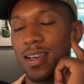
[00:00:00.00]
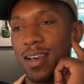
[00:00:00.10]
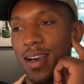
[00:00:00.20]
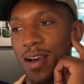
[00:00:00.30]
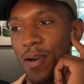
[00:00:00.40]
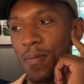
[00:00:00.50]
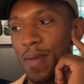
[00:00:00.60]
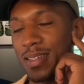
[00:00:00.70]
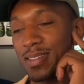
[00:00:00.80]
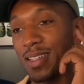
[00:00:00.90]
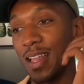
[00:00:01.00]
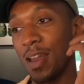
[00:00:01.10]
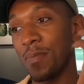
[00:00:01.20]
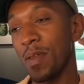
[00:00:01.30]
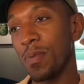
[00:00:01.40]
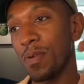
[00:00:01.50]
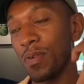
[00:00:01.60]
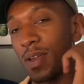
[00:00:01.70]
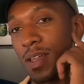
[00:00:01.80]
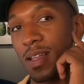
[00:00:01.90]
I see a lot of people,
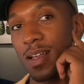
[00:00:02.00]
and